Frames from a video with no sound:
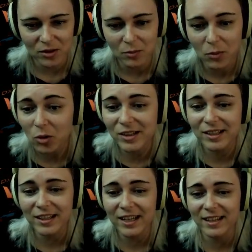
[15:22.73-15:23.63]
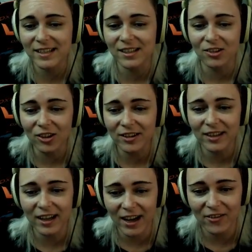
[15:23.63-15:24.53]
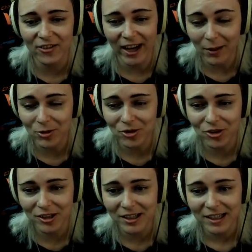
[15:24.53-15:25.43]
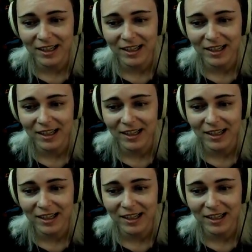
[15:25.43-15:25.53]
mostly this look that I've captured